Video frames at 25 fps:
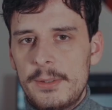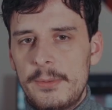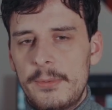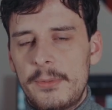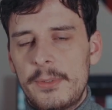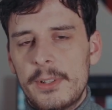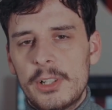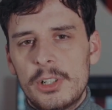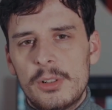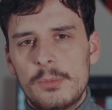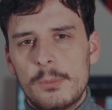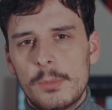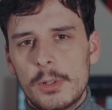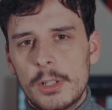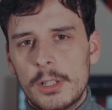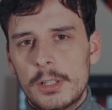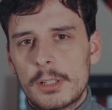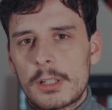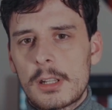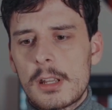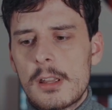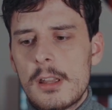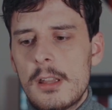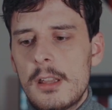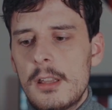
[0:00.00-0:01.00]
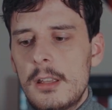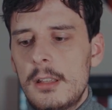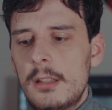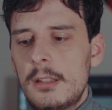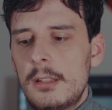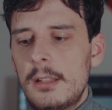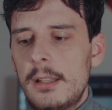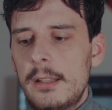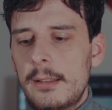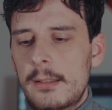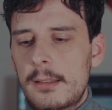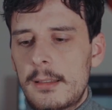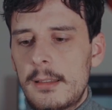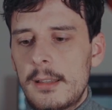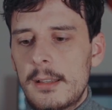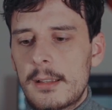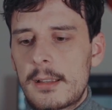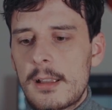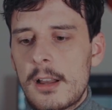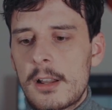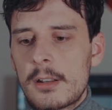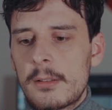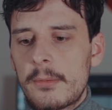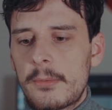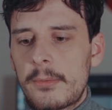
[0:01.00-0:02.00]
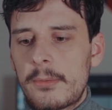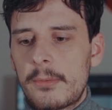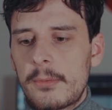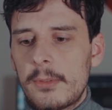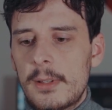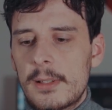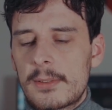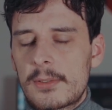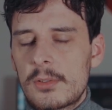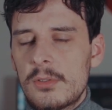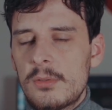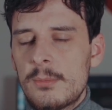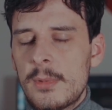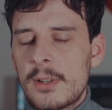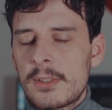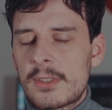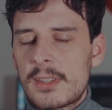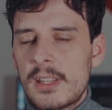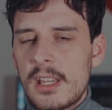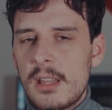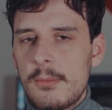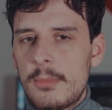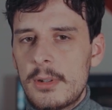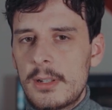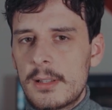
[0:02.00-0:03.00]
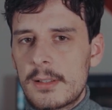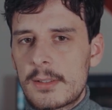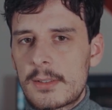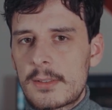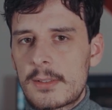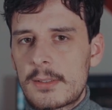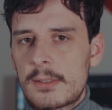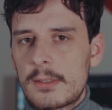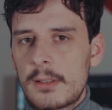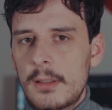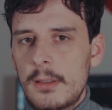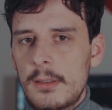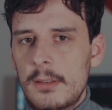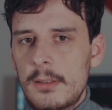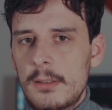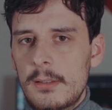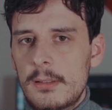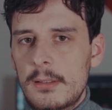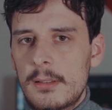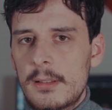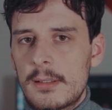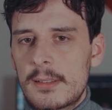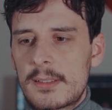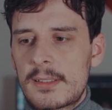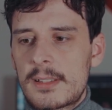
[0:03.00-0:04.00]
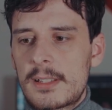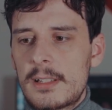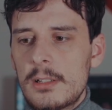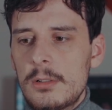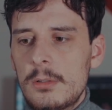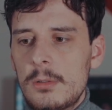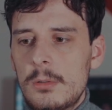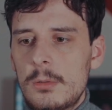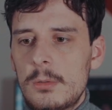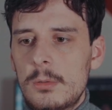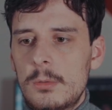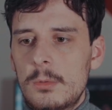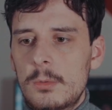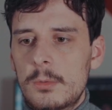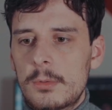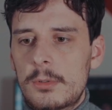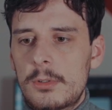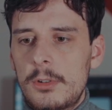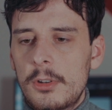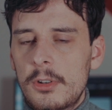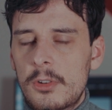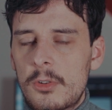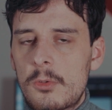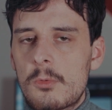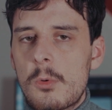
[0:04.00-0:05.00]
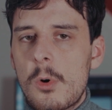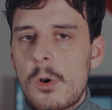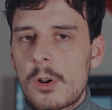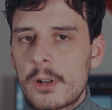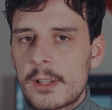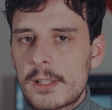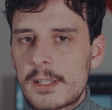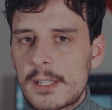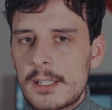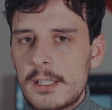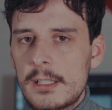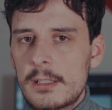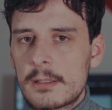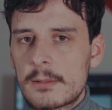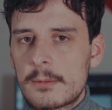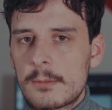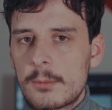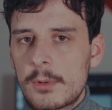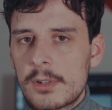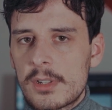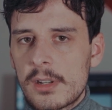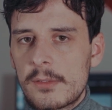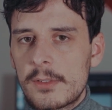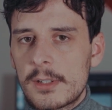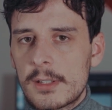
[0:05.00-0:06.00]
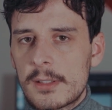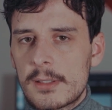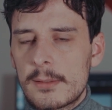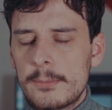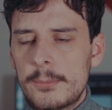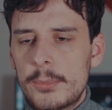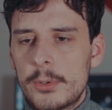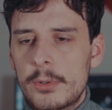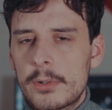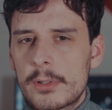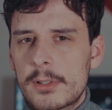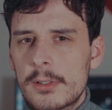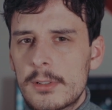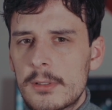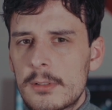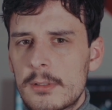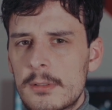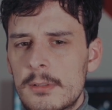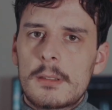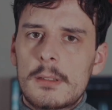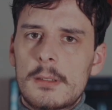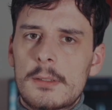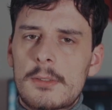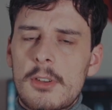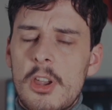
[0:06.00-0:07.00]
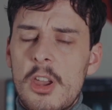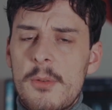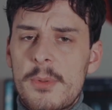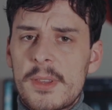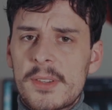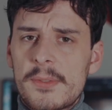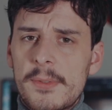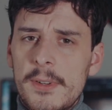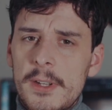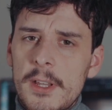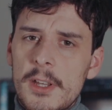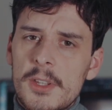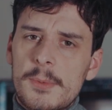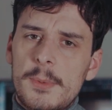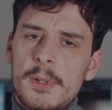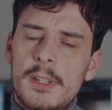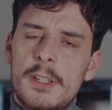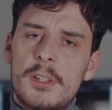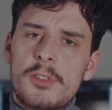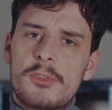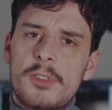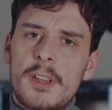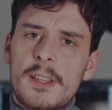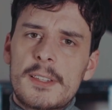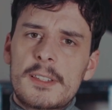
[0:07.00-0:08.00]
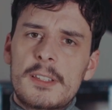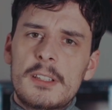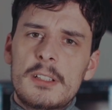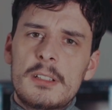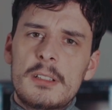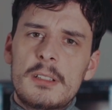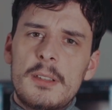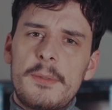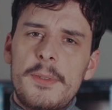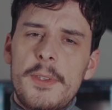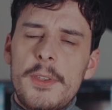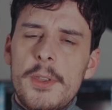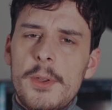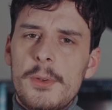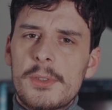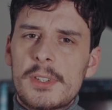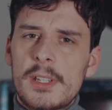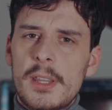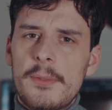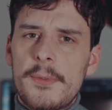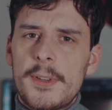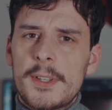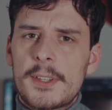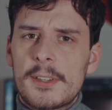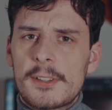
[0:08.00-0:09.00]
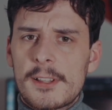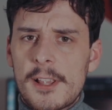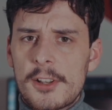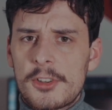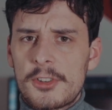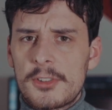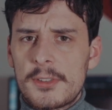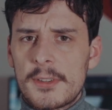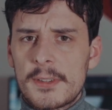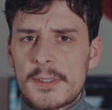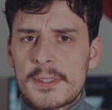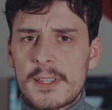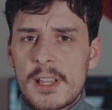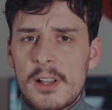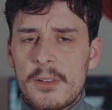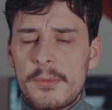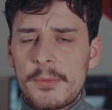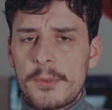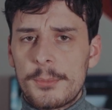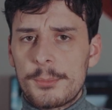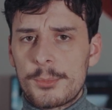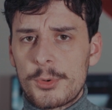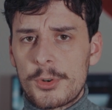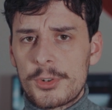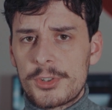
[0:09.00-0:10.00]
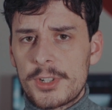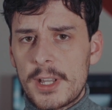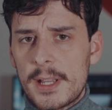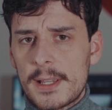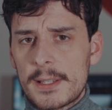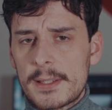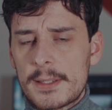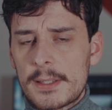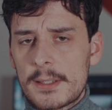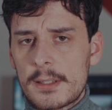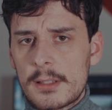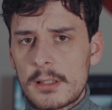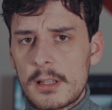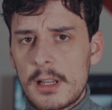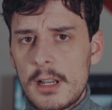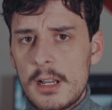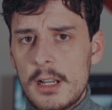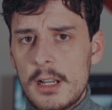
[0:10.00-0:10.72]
film look. It's almost there, but it's still good quality, which I think is important. So I hope this video has been interesting. If you use any vintage lenses yourself on projects,